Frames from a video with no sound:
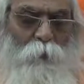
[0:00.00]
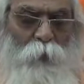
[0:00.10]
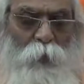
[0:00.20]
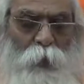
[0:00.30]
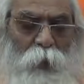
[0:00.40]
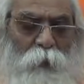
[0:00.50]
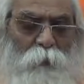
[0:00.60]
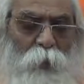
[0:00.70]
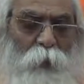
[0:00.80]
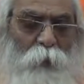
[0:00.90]
but I
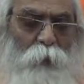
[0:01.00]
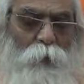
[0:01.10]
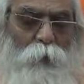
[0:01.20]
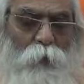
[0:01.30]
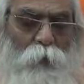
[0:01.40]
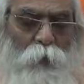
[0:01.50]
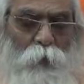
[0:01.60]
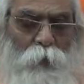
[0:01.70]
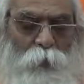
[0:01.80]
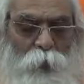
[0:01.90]
want to
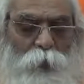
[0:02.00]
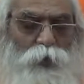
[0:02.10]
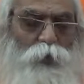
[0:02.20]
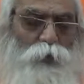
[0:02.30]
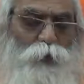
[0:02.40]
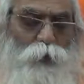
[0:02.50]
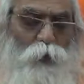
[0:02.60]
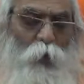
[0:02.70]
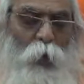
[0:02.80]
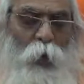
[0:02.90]
teach you
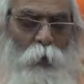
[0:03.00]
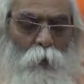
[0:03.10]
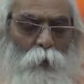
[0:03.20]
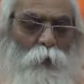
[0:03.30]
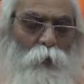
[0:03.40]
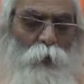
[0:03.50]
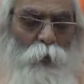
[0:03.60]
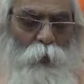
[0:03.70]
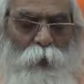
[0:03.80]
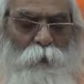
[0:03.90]
how to
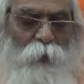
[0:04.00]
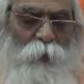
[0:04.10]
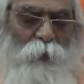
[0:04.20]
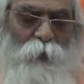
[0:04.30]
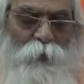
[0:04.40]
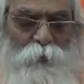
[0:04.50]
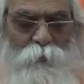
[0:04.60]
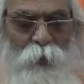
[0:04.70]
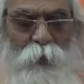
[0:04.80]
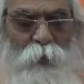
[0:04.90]
live in this
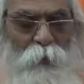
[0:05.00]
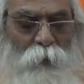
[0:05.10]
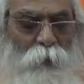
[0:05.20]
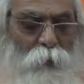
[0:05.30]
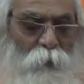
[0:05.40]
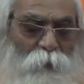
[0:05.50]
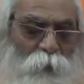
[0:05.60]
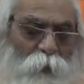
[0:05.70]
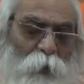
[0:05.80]
world with